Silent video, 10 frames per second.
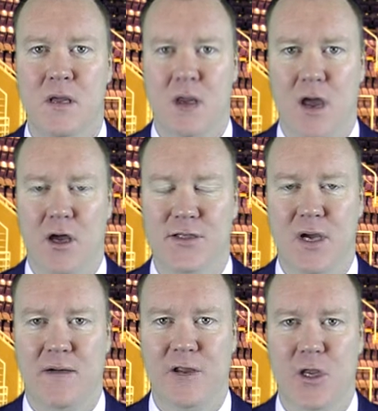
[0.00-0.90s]
I also
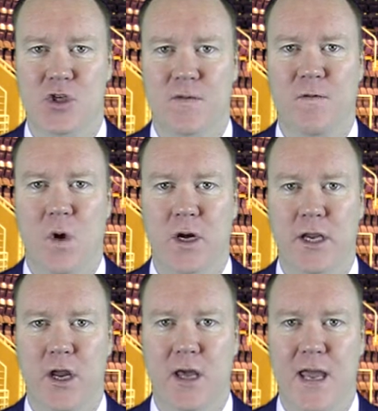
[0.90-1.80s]
have a huge
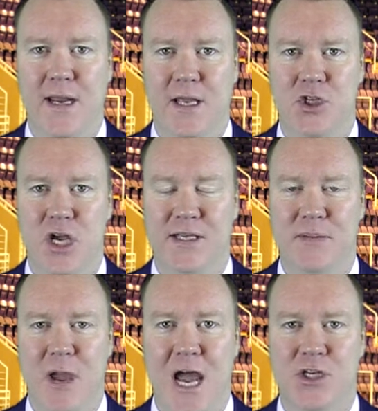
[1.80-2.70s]
4-unit NHL
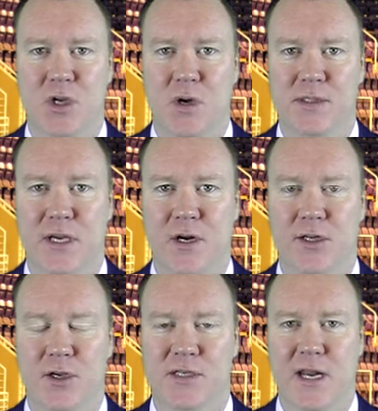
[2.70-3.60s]
smash goes here
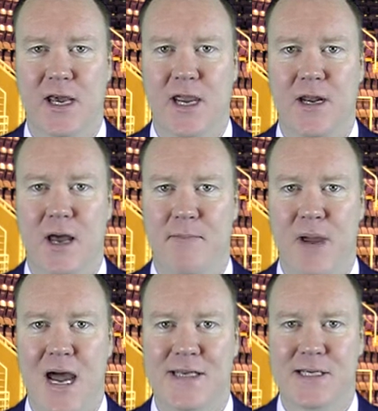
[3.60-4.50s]
Tuesday night. I'm
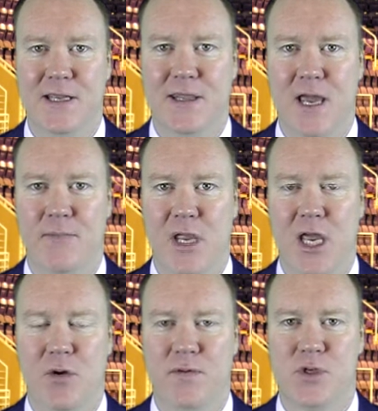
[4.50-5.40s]
passing in the
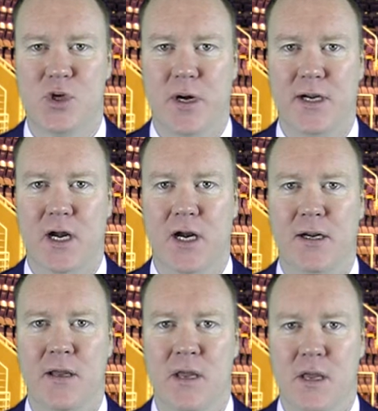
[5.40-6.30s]
NBA with the short
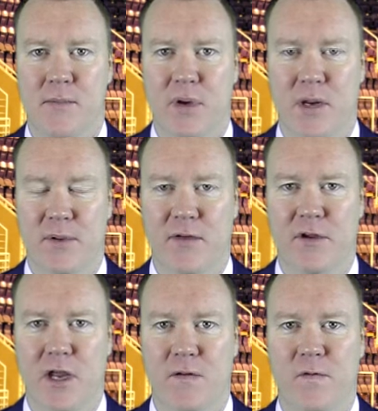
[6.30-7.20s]
card, but I'm
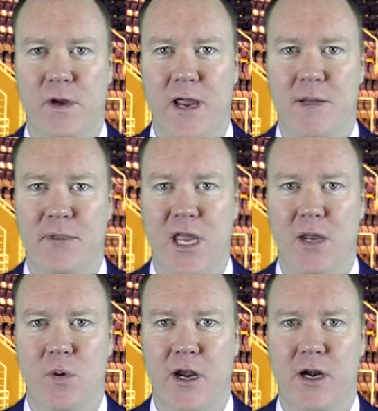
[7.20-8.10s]
giving out a free
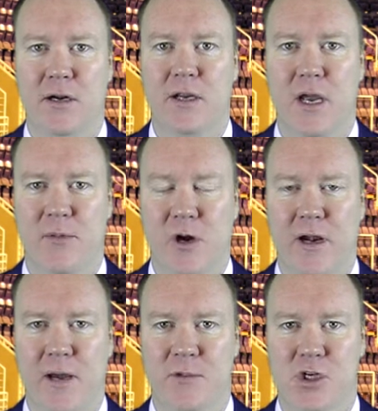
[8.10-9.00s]
NBA winner coming
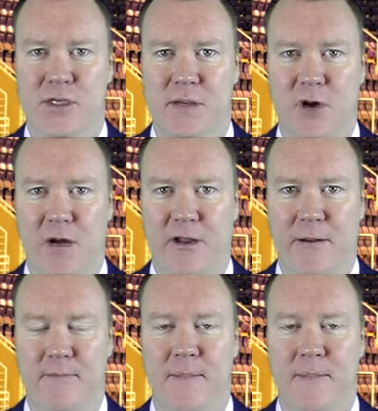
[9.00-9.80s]
right up in just a moment.